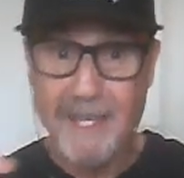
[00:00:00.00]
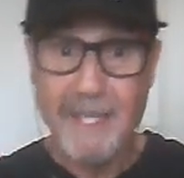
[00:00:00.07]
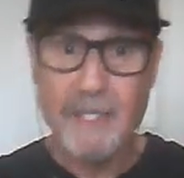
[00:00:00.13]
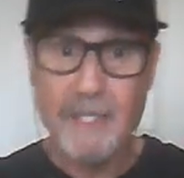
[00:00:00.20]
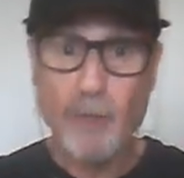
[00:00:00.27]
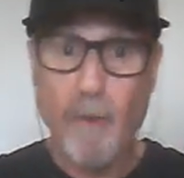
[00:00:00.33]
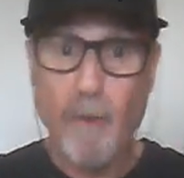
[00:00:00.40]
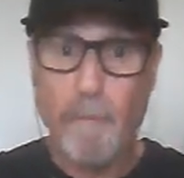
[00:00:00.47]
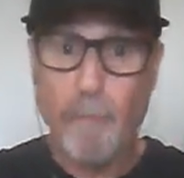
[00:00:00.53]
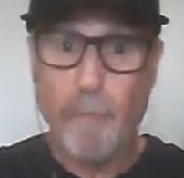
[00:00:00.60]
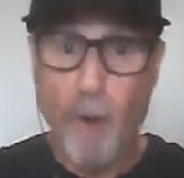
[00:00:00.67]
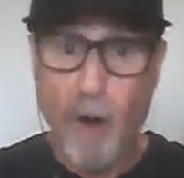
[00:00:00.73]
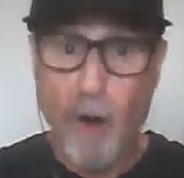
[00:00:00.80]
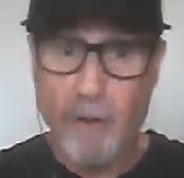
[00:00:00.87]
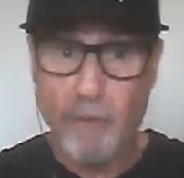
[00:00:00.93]
It's all
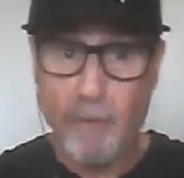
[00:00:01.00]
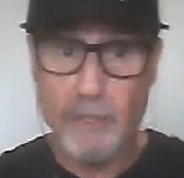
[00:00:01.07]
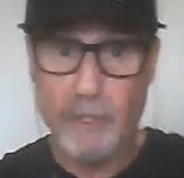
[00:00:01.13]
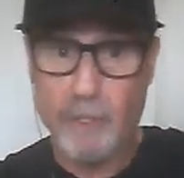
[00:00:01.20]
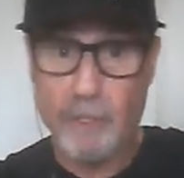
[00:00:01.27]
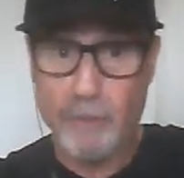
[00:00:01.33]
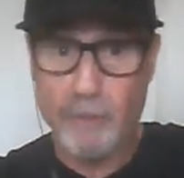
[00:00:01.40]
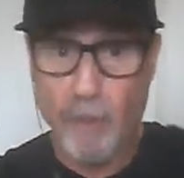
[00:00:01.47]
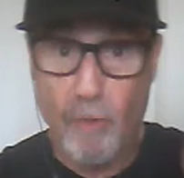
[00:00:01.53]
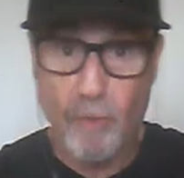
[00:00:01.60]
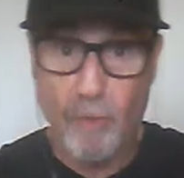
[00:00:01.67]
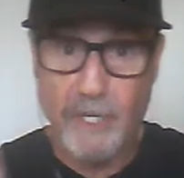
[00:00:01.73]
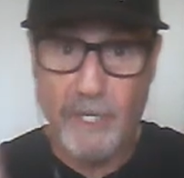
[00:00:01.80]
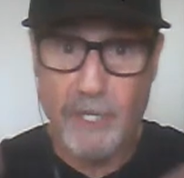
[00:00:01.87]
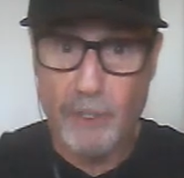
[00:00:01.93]
borrowed and
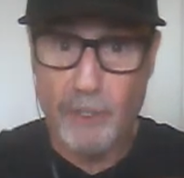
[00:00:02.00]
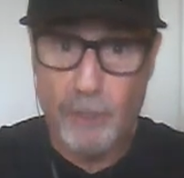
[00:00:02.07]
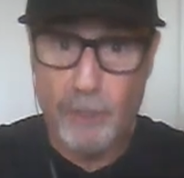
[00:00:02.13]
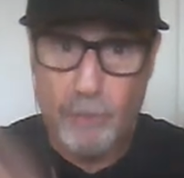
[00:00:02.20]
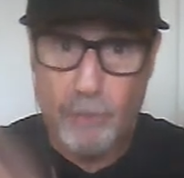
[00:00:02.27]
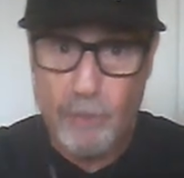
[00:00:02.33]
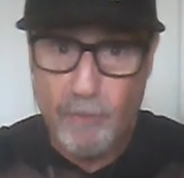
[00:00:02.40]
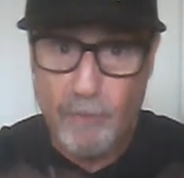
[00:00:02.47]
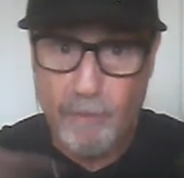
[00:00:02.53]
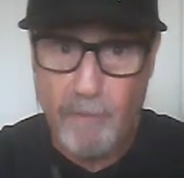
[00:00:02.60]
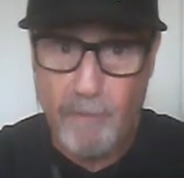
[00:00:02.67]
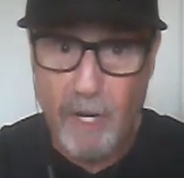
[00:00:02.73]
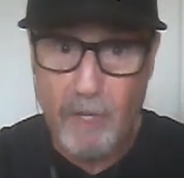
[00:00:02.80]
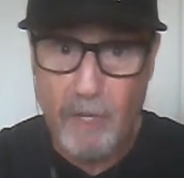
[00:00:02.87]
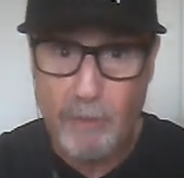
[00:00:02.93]
stolen and used
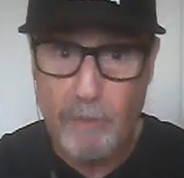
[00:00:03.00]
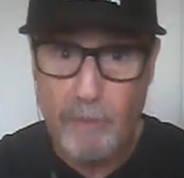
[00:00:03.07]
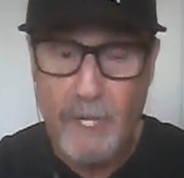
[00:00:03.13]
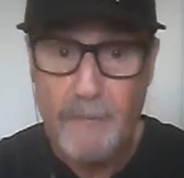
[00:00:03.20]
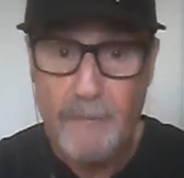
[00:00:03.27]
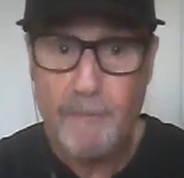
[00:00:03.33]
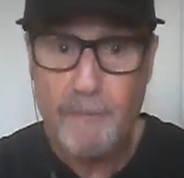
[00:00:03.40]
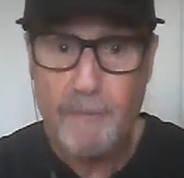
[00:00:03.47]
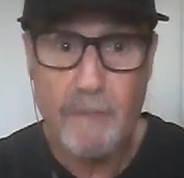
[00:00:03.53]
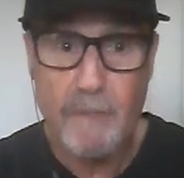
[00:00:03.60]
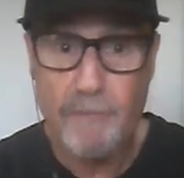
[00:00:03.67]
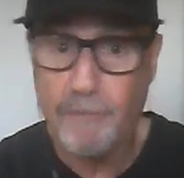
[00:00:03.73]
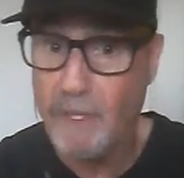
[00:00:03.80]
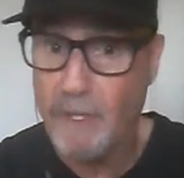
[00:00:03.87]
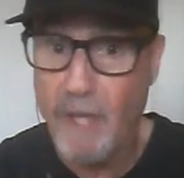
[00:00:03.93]
from other
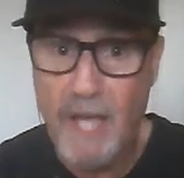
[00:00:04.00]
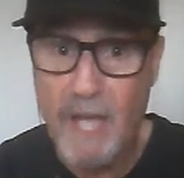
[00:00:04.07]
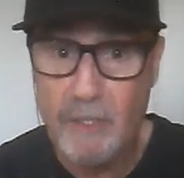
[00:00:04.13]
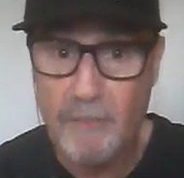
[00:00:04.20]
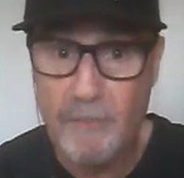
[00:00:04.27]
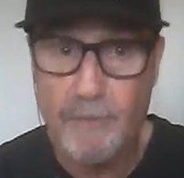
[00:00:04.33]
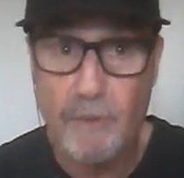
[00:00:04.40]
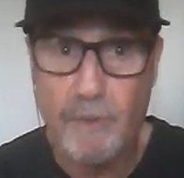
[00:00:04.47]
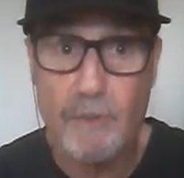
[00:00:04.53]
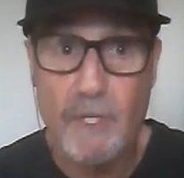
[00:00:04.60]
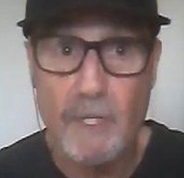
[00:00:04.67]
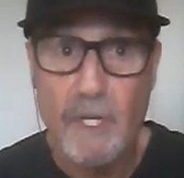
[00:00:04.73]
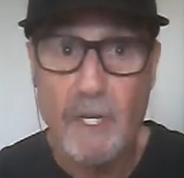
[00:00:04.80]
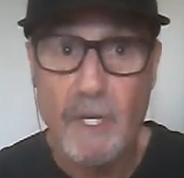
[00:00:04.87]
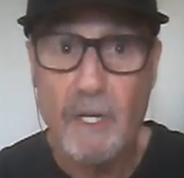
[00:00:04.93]
philosophers,
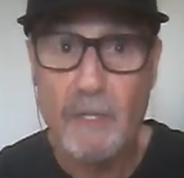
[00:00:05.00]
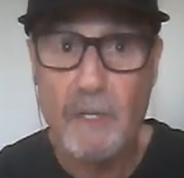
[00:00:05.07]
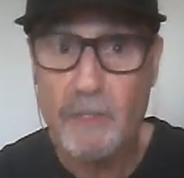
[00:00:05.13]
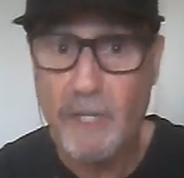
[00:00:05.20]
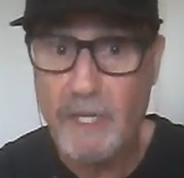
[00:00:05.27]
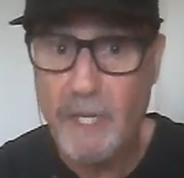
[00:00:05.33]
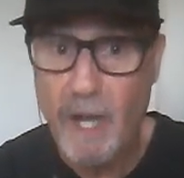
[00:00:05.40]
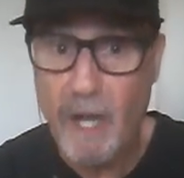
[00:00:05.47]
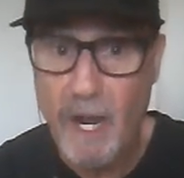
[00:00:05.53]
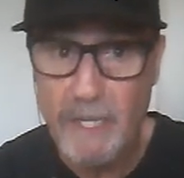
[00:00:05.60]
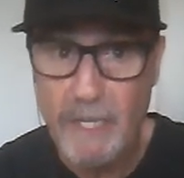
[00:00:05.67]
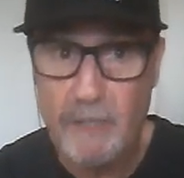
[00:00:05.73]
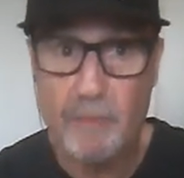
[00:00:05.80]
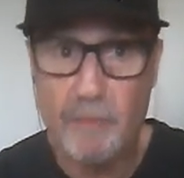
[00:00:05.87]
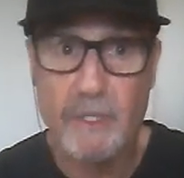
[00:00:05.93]

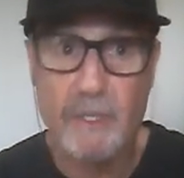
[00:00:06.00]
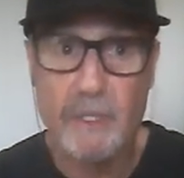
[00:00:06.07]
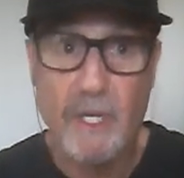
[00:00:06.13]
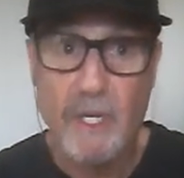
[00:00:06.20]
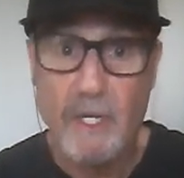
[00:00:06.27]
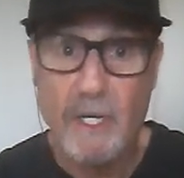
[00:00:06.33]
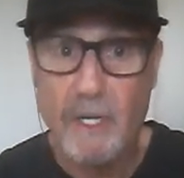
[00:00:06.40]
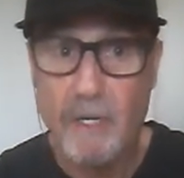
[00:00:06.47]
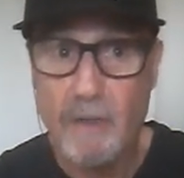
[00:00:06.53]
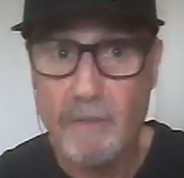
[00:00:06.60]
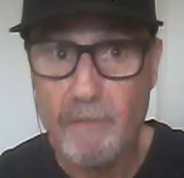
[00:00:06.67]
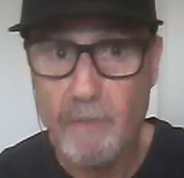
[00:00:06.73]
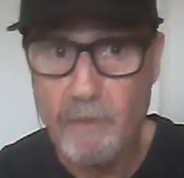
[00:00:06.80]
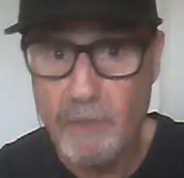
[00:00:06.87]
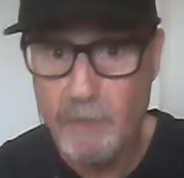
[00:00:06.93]
psychiatrists,
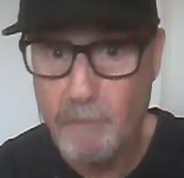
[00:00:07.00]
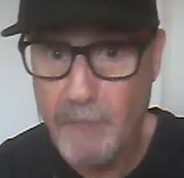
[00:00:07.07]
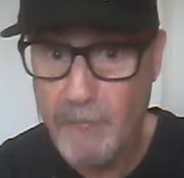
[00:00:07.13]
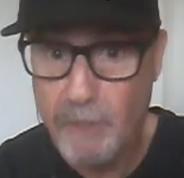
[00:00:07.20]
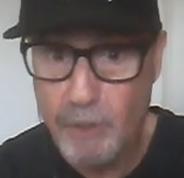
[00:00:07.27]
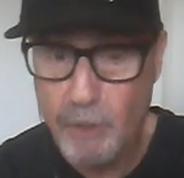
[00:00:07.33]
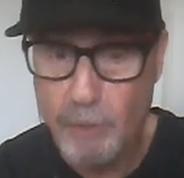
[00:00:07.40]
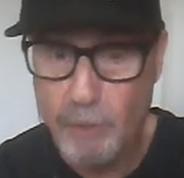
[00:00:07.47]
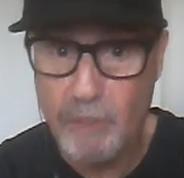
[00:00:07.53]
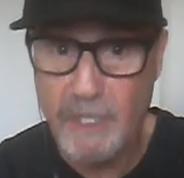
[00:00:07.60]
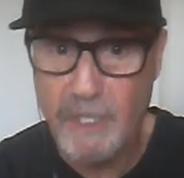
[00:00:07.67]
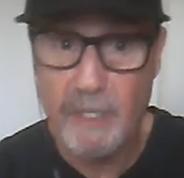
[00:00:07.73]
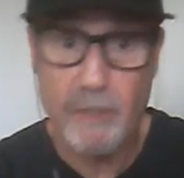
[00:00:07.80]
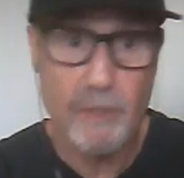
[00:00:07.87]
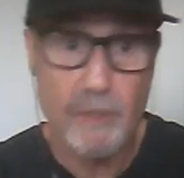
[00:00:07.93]
spiritual
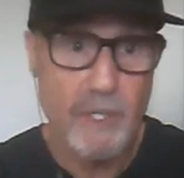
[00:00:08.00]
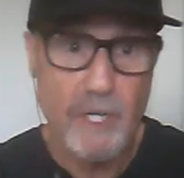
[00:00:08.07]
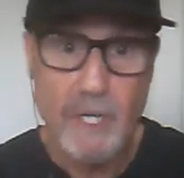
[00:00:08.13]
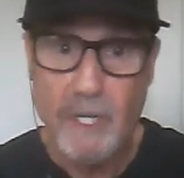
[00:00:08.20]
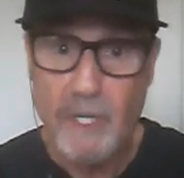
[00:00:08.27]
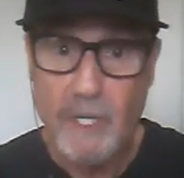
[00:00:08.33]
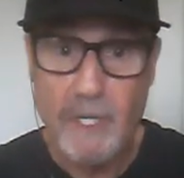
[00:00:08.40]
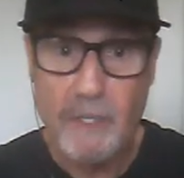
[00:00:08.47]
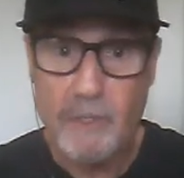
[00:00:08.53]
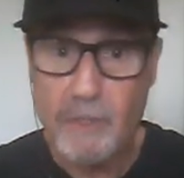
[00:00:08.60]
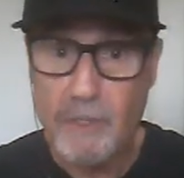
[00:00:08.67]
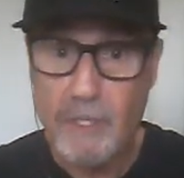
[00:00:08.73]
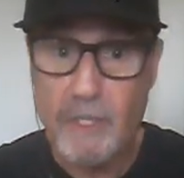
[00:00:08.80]
leaders. It's